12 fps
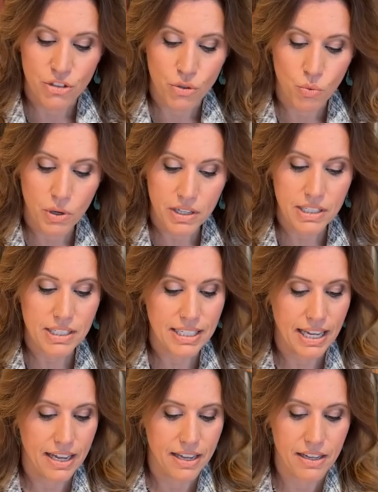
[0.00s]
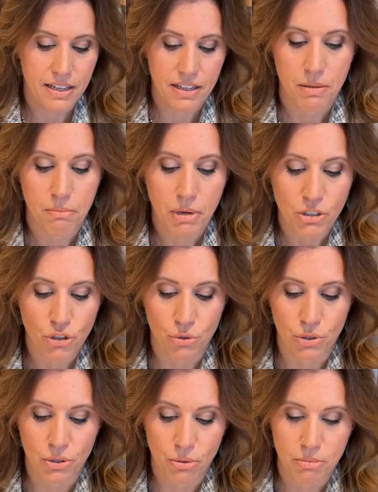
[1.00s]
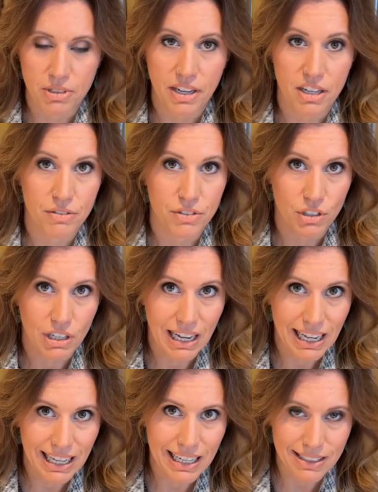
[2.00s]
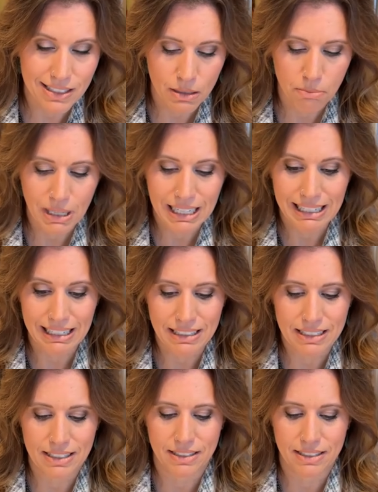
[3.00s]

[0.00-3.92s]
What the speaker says: you want to take the mushrooms out of your hot pot,